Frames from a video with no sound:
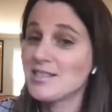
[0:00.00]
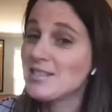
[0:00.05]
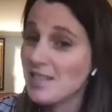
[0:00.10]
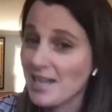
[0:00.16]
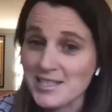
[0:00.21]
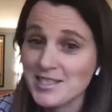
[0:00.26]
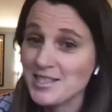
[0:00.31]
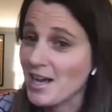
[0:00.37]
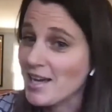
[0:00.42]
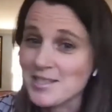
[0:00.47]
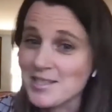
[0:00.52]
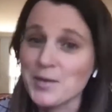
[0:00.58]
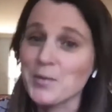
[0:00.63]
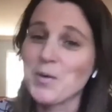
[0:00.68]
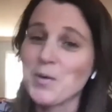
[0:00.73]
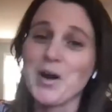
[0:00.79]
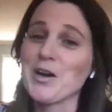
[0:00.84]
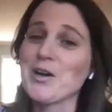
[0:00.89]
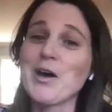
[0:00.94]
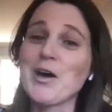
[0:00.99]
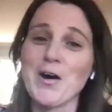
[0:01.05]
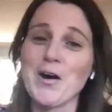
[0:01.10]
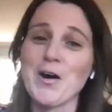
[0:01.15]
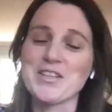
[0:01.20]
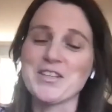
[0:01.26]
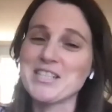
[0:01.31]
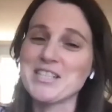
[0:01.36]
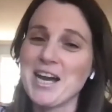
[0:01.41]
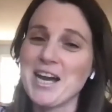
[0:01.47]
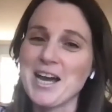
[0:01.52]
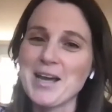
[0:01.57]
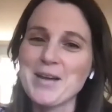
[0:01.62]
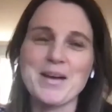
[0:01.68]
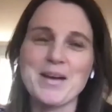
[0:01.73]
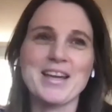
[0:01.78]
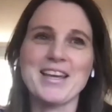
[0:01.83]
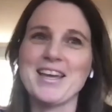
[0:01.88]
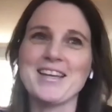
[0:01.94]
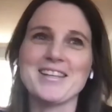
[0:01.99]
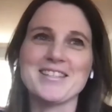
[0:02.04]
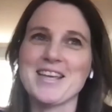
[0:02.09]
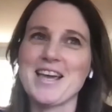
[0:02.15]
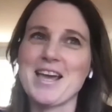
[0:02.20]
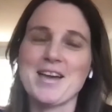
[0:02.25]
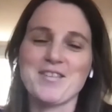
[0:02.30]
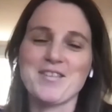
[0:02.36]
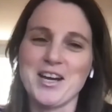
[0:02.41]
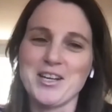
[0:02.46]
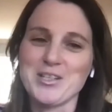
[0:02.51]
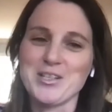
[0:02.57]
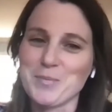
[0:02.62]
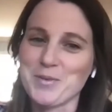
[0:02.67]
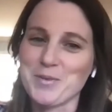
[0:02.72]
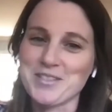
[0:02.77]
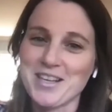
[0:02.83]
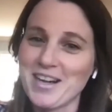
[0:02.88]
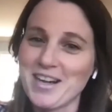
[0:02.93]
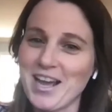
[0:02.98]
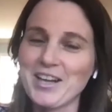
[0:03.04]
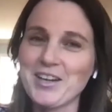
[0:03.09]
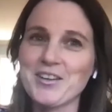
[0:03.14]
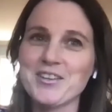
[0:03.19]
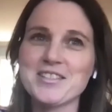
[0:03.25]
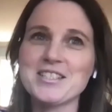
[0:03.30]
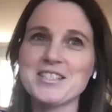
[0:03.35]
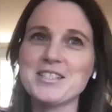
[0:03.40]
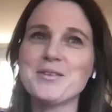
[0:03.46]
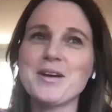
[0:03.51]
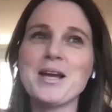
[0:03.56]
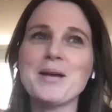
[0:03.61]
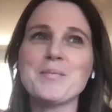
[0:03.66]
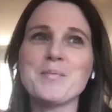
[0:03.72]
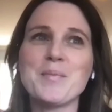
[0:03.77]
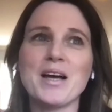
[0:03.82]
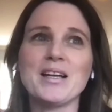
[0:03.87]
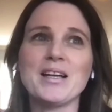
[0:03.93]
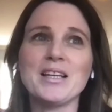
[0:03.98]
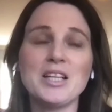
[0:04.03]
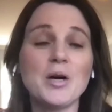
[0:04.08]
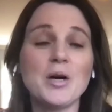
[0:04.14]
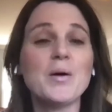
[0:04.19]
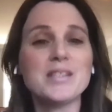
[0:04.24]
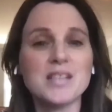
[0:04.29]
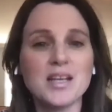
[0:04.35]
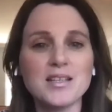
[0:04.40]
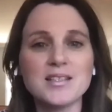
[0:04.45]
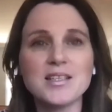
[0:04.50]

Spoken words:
It doesn't work all the time. I can't say I have 100% accuracy rate, but it